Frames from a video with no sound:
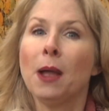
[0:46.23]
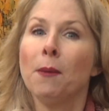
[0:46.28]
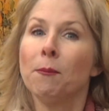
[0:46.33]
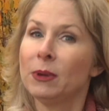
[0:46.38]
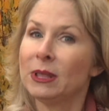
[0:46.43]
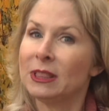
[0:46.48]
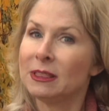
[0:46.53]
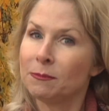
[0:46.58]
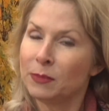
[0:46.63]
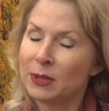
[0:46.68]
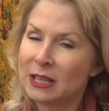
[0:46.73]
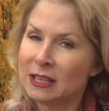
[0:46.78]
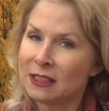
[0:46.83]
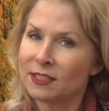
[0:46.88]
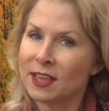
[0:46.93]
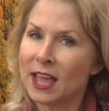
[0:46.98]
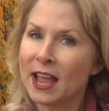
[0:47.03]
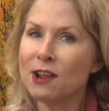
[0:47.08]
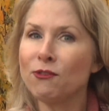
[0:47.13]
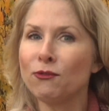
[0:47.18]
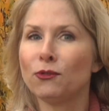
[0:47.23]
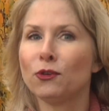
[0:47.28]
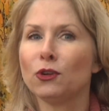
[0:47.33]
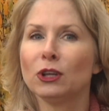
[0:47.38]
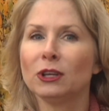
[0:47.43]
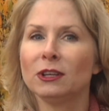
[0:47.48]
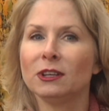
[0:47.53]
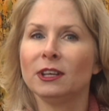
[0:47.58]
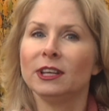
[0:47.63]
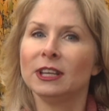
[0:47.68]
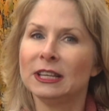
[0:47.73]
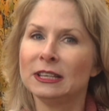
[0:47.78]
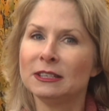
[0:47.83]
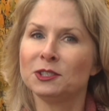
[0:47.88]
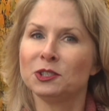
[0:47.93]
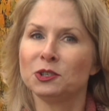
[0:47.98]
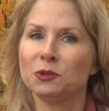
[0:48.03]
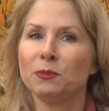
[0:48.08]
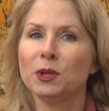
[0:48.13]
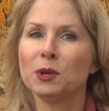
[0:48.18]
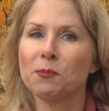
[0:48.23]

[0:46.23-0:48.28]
But being thankful is to be